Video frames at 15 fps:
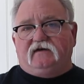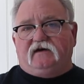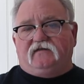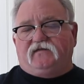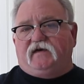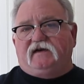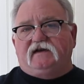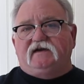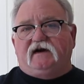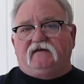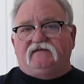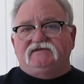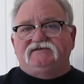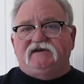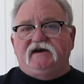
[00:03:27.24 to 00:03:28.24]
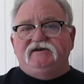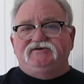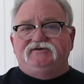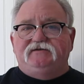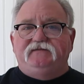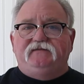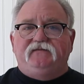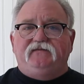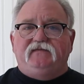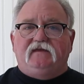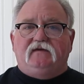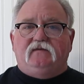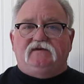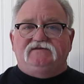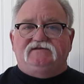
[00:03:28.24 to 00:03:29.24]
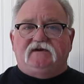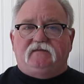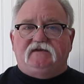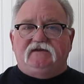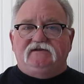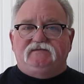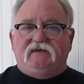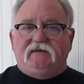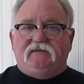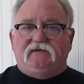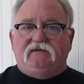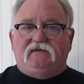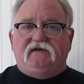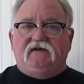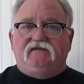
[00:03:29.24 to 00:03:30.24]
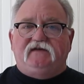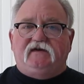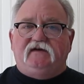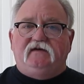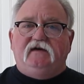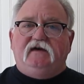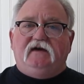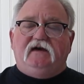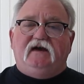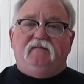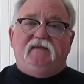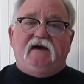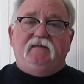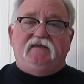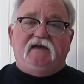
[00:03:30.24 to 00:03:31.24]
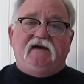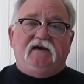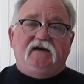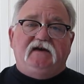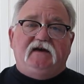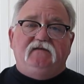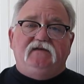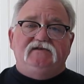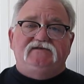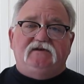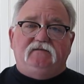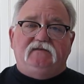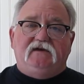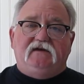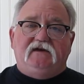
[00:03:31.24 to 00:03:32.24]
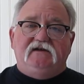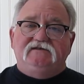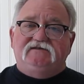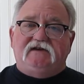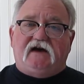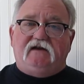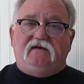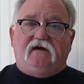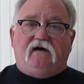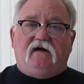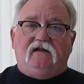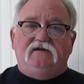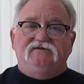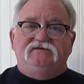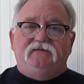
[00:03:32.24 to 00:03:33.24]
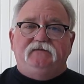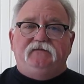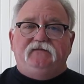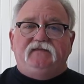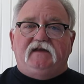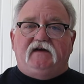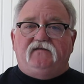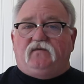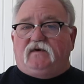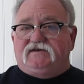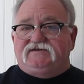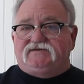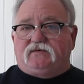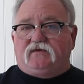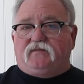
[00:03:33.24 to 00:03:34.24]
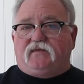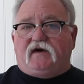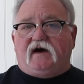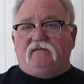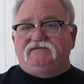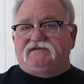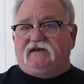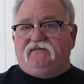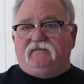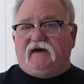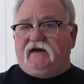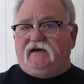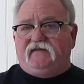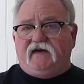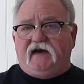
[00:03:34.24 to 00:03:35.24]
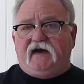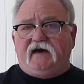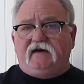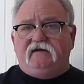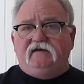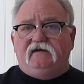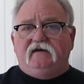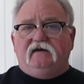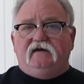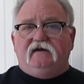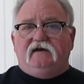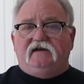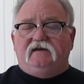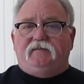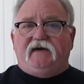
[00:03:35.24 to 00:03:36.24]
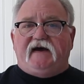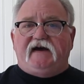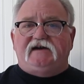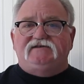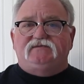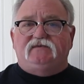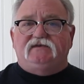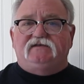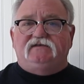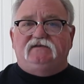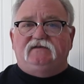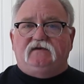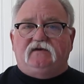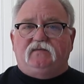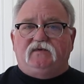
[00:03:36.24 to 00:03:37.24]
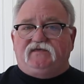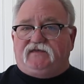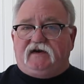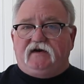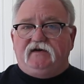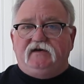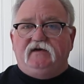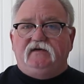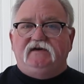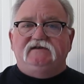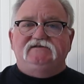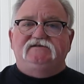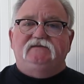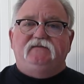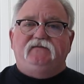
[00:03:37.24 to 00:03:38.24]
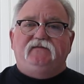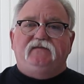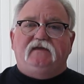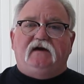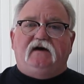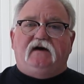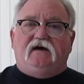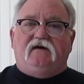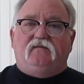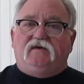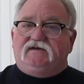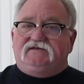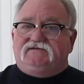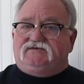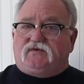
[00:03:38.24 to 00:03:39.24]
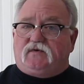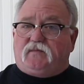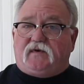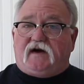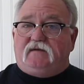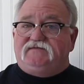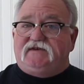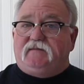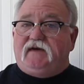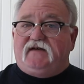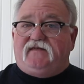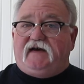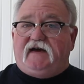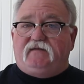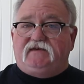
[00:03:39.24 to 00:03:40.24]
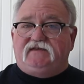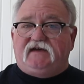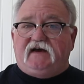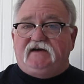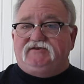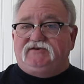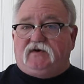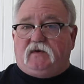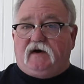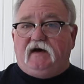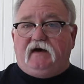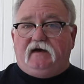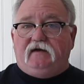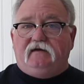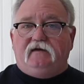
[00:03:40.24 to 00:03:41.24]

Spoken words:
friendly conversation with some of these people who live there, and maybe they can give you some inside knowledge of what sort of problems they may have had in the past with their units, what sort of problems they may have had with the HOA.